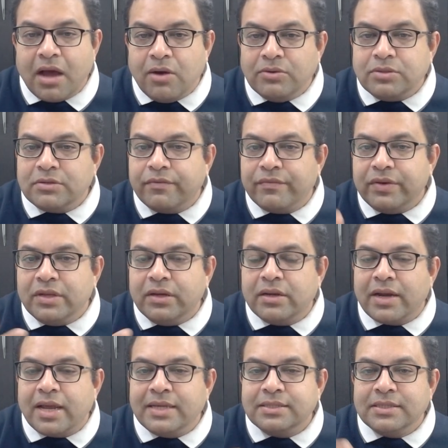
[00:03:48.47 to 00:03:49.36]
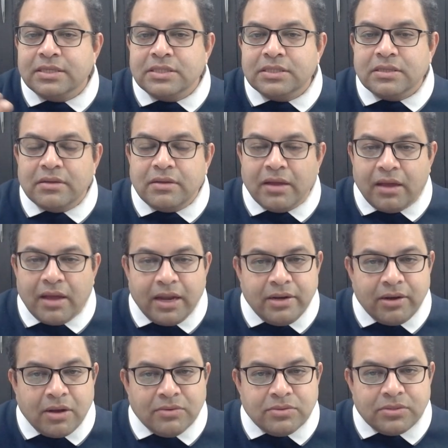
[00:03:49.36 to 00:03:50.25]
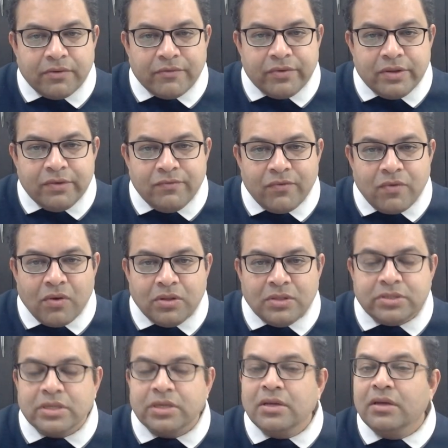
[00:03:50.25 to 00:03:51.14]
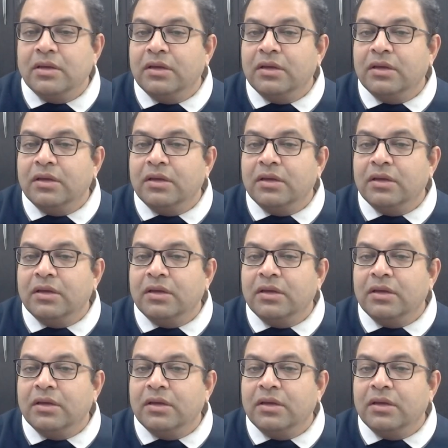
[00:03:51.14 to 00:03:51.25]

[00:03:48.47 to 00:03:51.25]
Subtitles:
how suffering arises and how suffering falls,